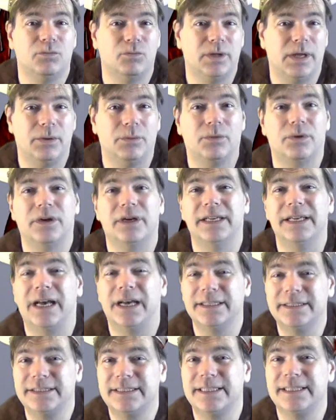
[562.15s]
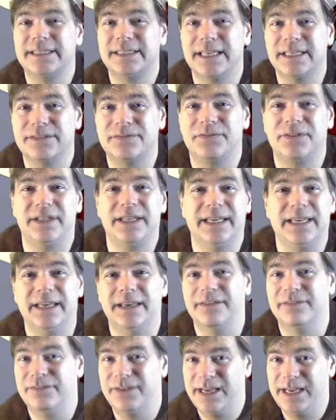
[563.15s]
that were unsuccessfully
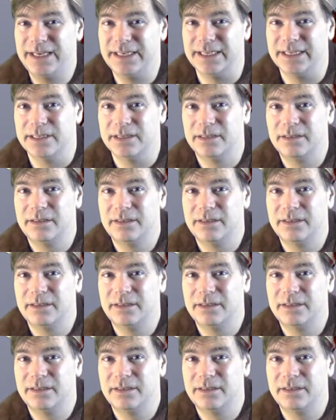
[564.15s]
evaded.